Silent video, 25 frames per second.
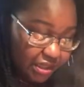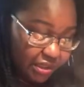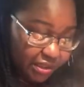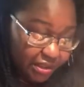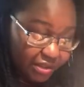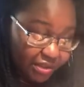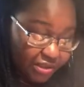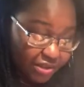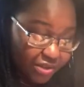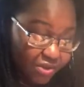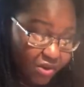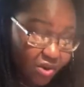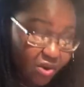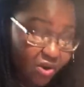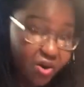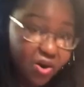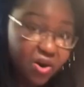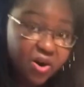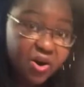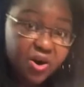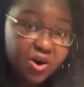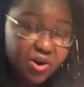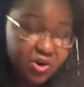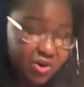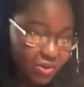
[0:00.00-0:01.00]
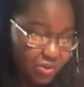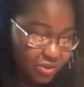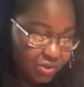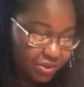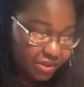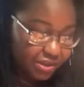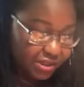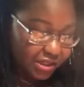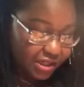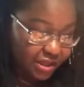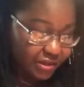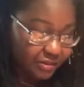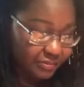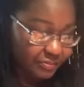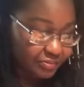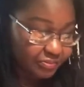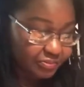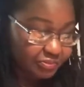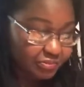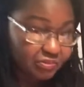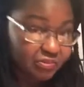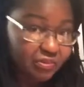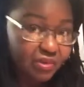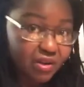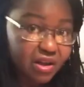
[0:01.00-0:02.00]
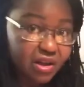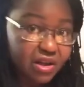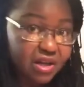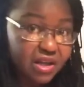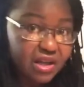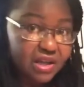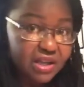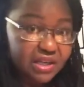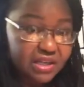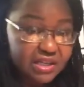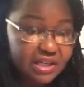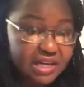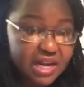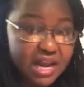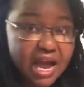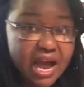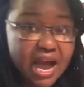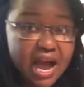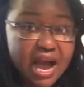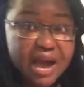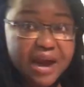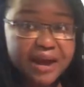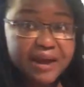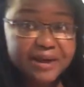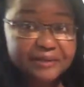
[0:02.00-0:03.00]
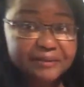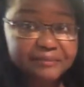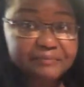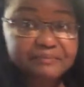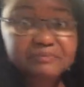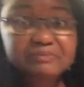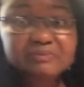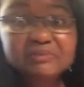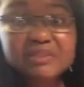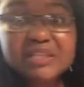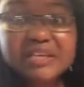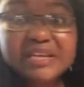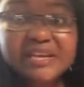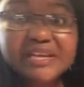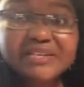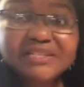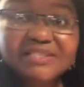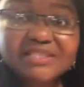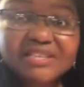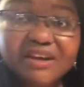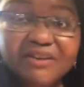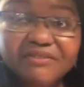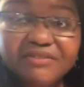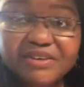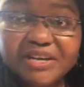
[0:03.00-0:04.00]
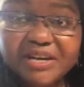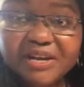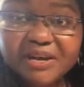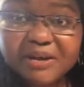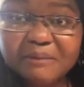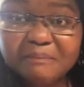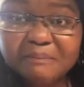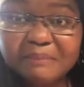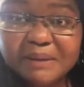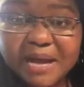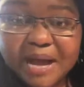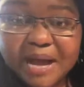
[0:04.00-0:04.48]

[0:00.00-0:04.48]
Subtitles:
It's all cooked. Now, let's serve it up.